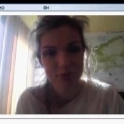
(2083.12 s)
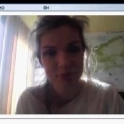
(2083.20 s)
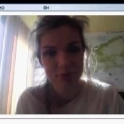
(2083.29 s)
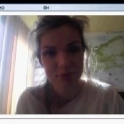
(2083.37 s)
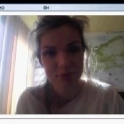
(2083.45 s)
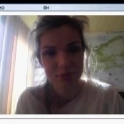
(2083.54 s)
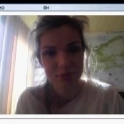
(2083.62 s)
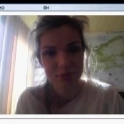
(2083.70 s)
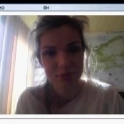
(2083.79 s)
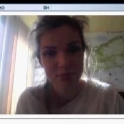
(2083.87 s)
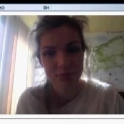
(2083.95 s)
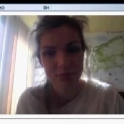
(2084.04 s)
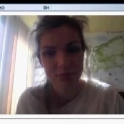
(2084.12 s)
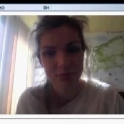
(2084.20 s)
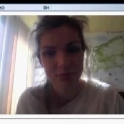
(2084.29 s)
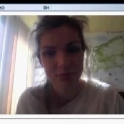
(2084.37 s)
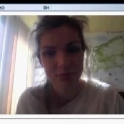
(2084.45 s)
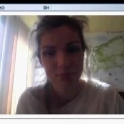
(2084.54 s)

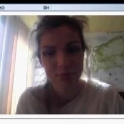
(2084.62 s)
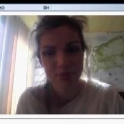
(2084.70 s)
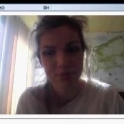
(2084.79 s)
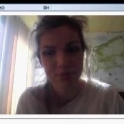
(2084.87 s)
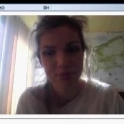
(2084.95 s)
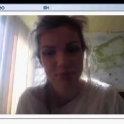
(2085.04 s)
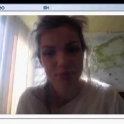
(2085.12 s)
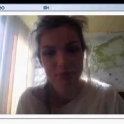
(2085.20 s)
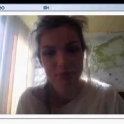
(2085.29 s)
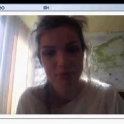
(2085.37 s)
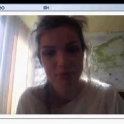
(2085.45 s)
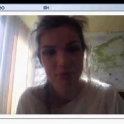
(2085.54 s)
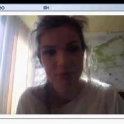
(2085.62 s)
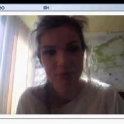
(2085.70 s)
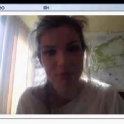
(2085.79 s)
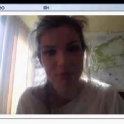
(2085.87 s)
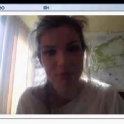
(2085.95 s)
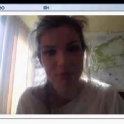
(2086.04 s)

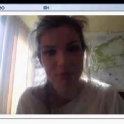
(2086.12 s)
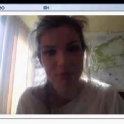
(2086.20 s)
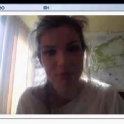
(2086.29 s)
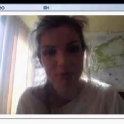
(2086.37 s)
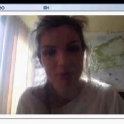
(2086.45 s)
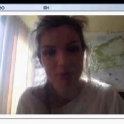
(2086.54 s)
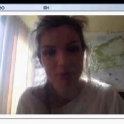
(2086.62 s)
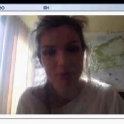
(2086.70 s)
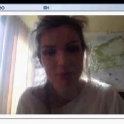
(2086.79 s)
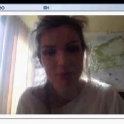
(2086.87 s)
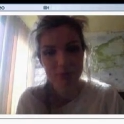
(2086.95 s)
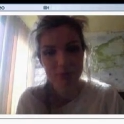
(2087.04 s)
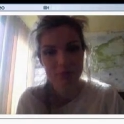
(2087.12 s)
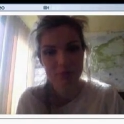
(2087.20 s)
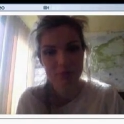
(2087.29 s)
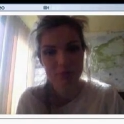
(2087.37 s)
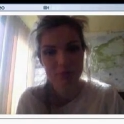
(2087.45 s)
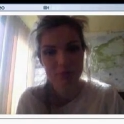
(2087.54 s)

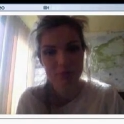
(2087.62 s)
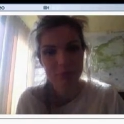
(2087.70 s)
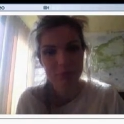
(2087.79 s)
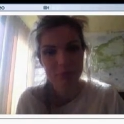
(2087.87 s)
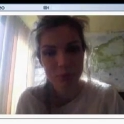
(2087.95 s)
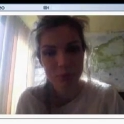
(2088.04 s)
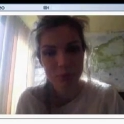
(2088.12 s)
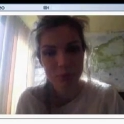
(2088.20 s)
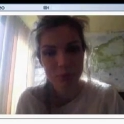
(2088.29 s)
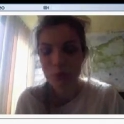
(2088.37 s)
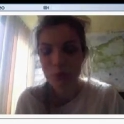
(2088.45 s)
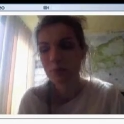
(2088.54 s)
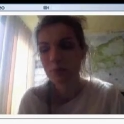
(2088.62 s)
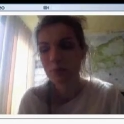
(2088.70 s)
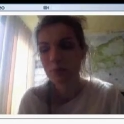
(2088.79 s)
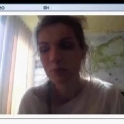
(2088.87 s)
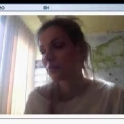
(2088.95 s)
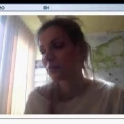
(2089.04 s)

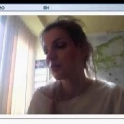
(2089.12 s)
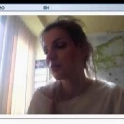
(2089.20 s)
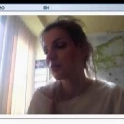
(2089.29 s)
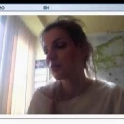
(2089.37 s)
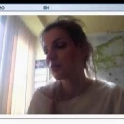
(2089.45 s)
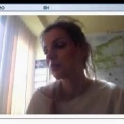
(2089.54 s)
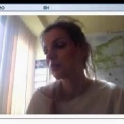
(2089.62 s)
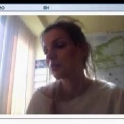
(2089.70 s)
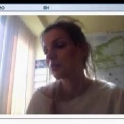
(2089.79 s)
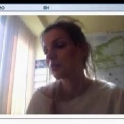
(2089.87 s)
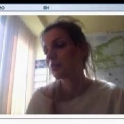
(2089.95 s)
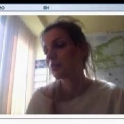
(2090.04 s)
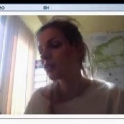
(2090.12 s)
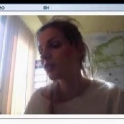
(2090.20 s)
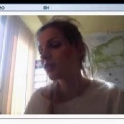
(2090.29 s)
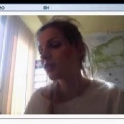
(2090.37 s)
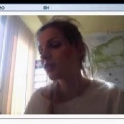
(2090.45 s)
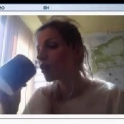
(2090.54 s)
Nobody speaks.